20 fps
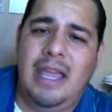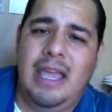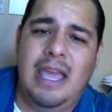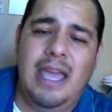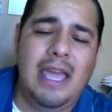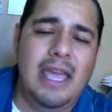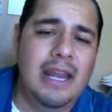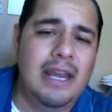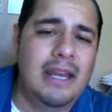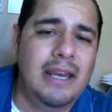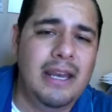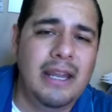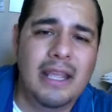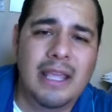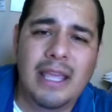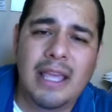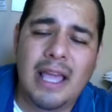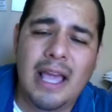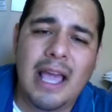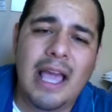And
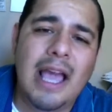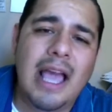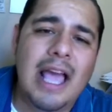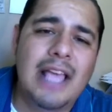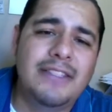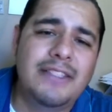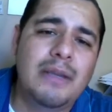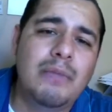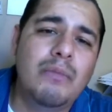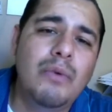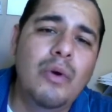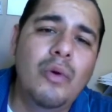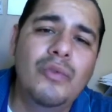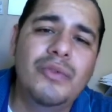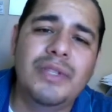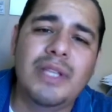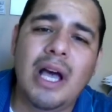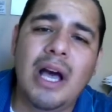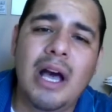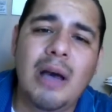as it
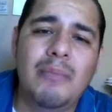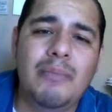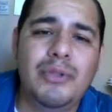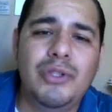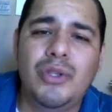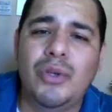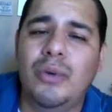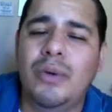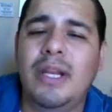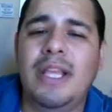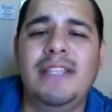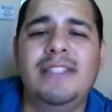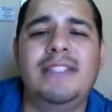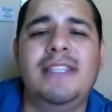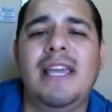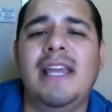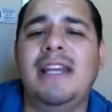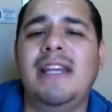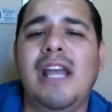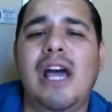moves up to, let's
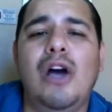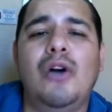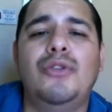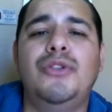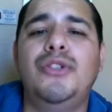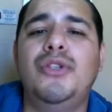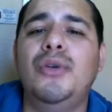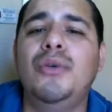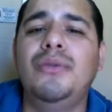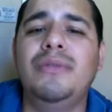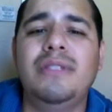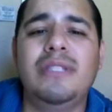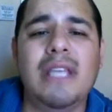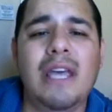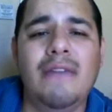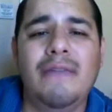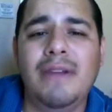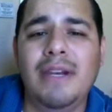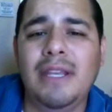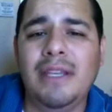say now
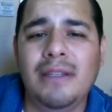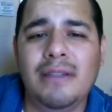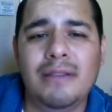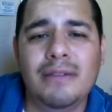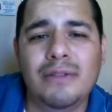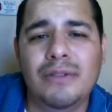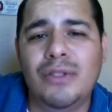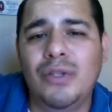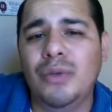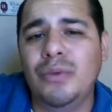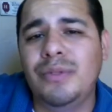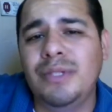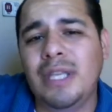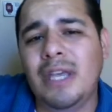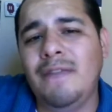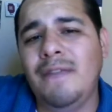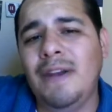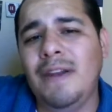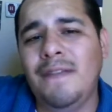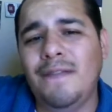270,
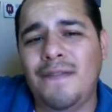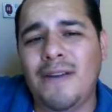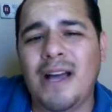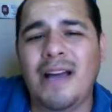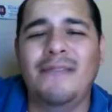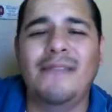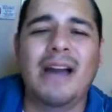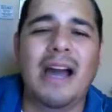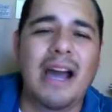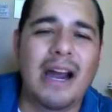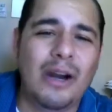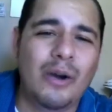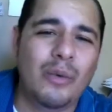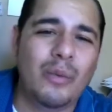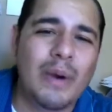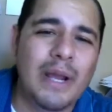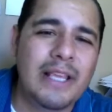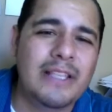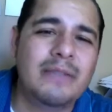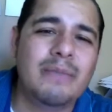275, I
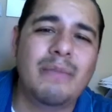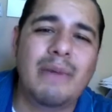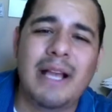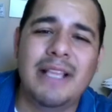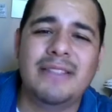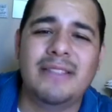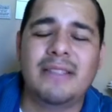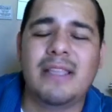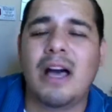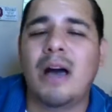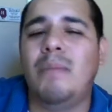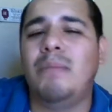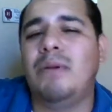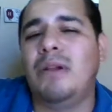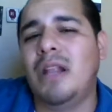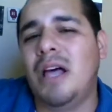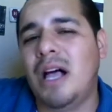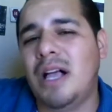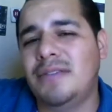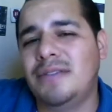raise my stop
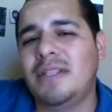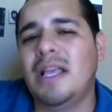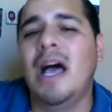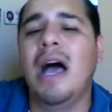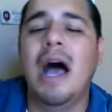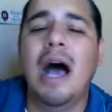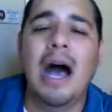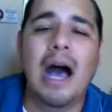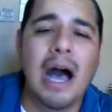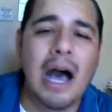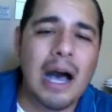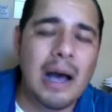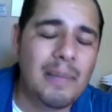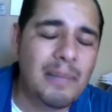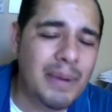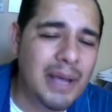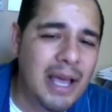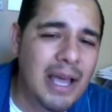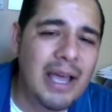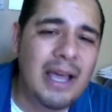loss
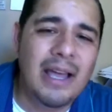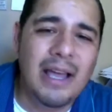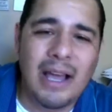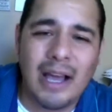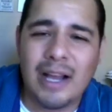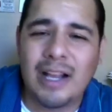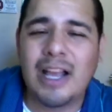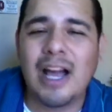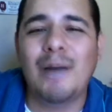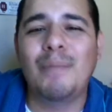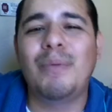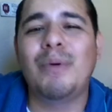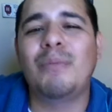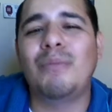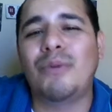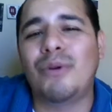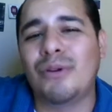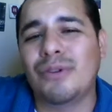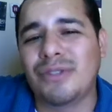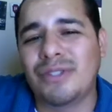up a couple
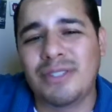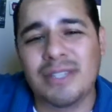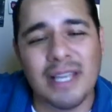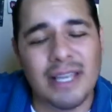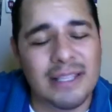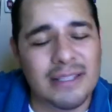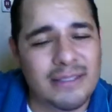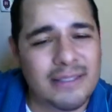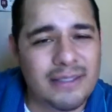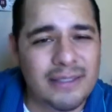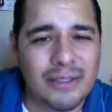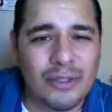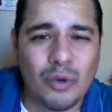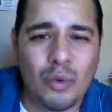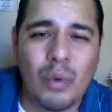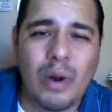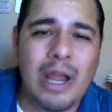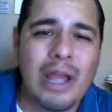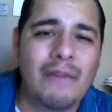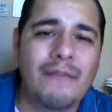more cents,
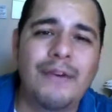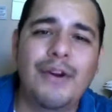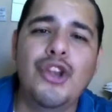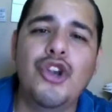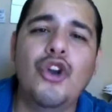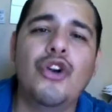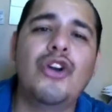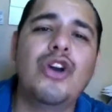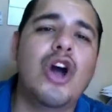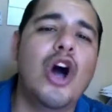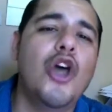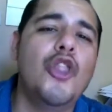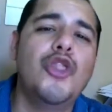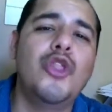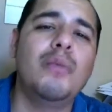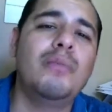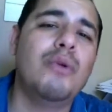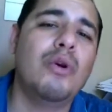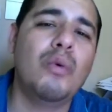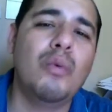wherever you're
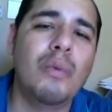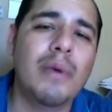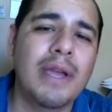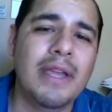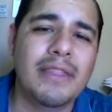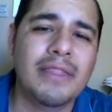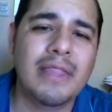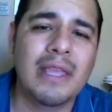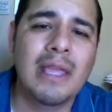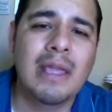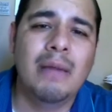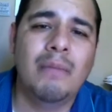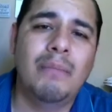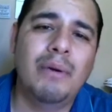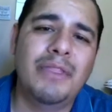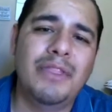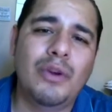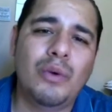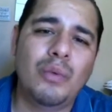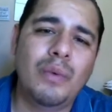comfortable with.
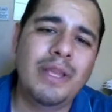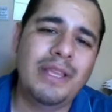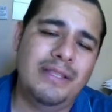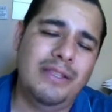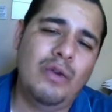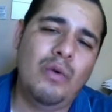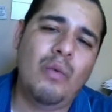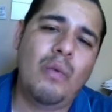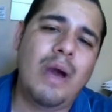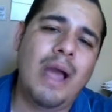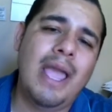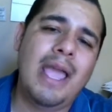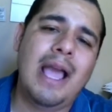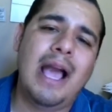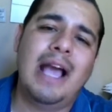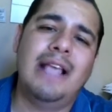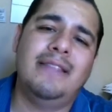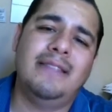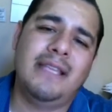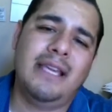But the reason why
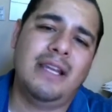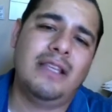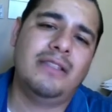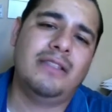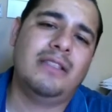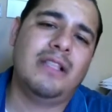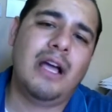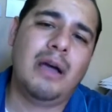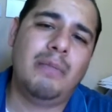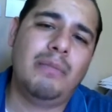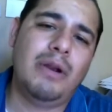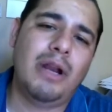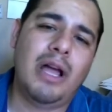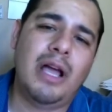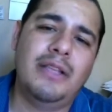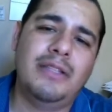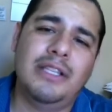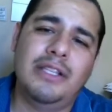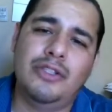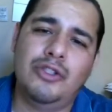I set a stop
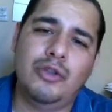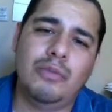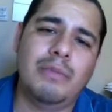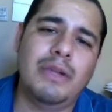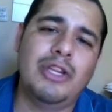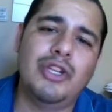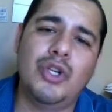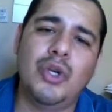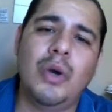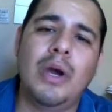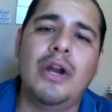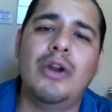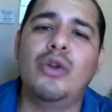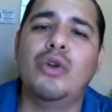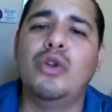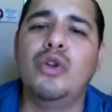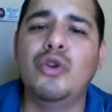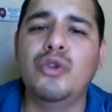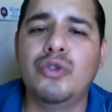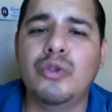loss is to make sure I
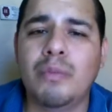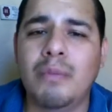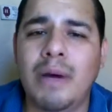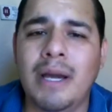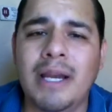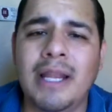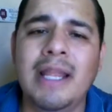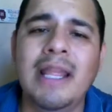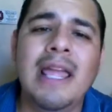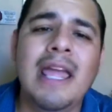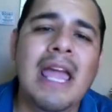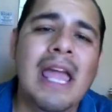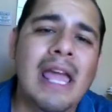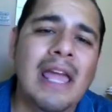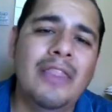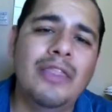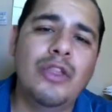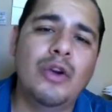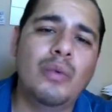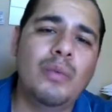don't lose money.
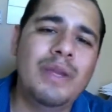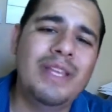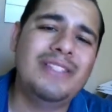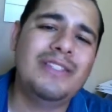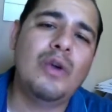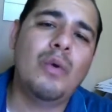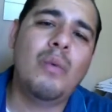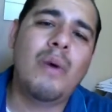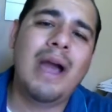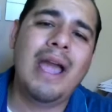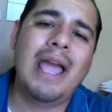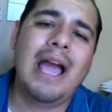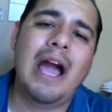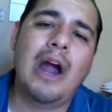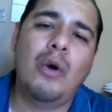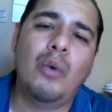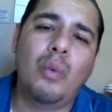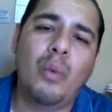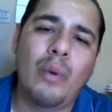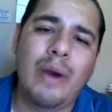And the reason why
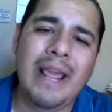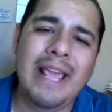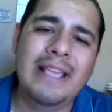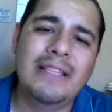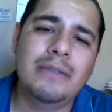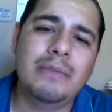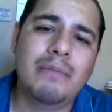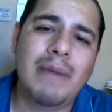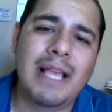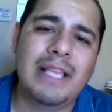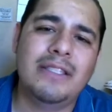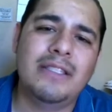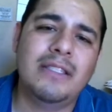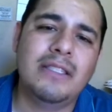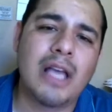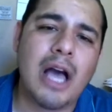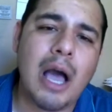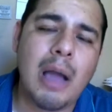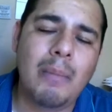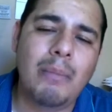I raise my
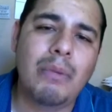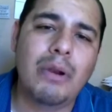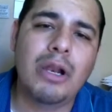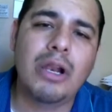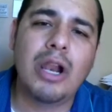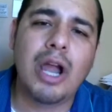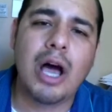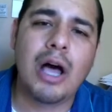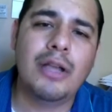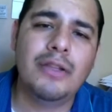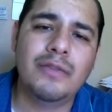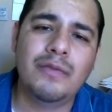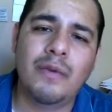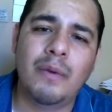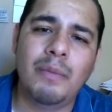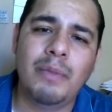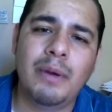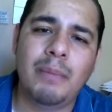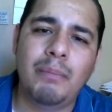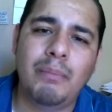stop loss
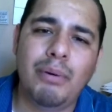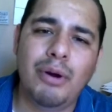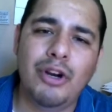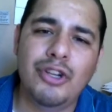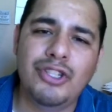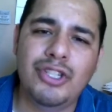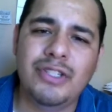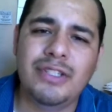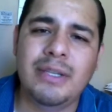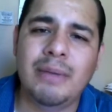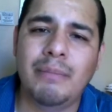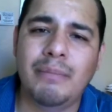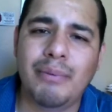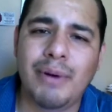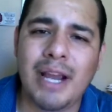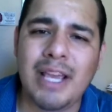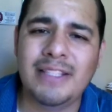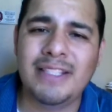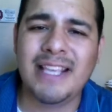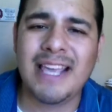from the purchasing
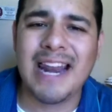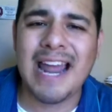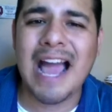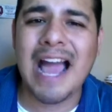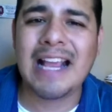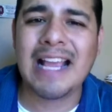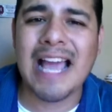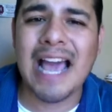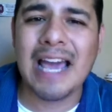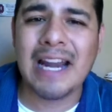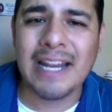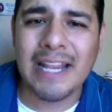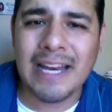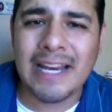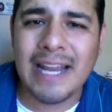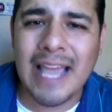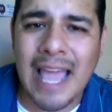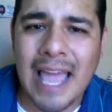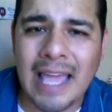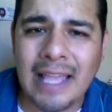price that I got
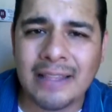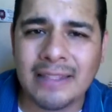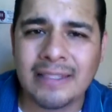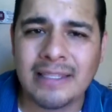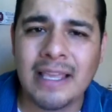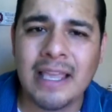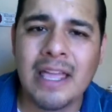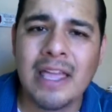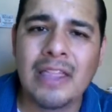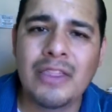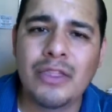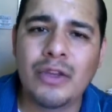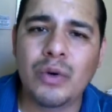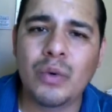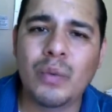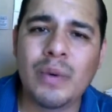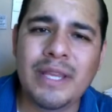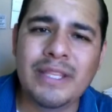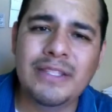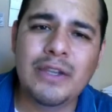in at, the
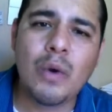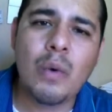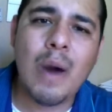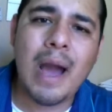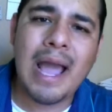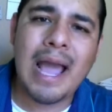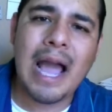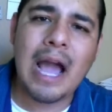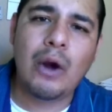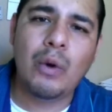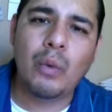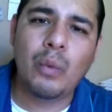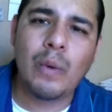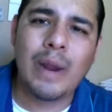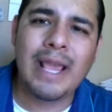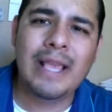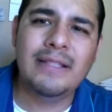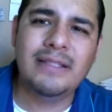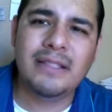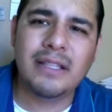reason why I
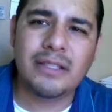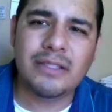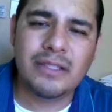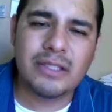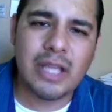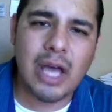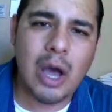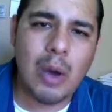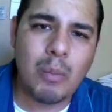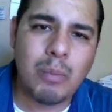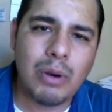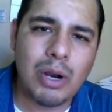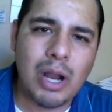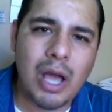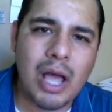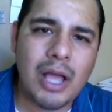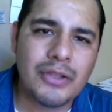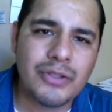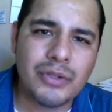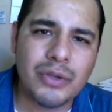raise the stop
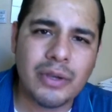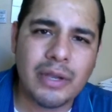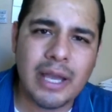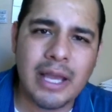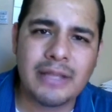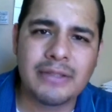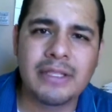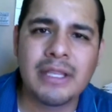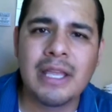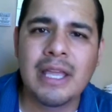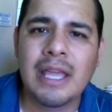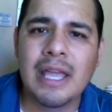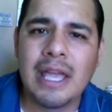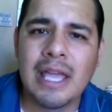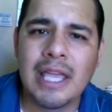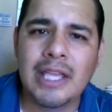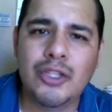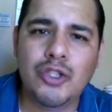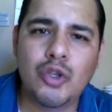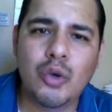loss, you guys,
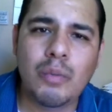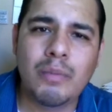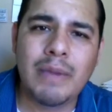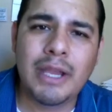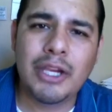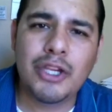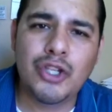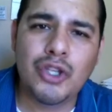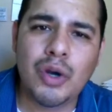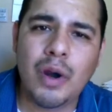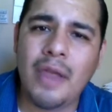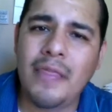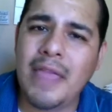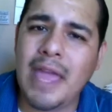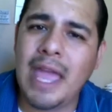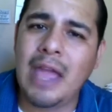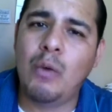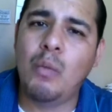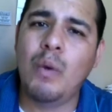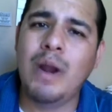is to make sure
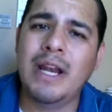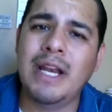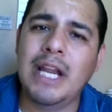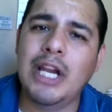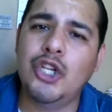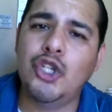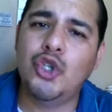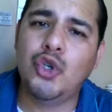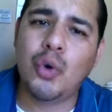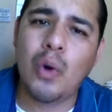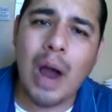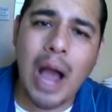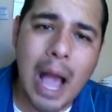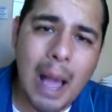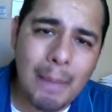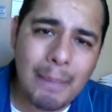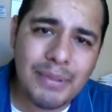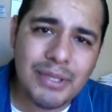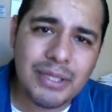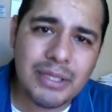that when it
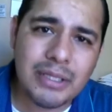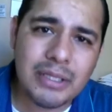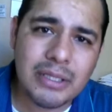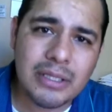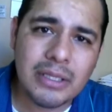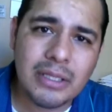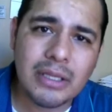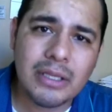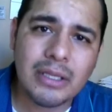drops,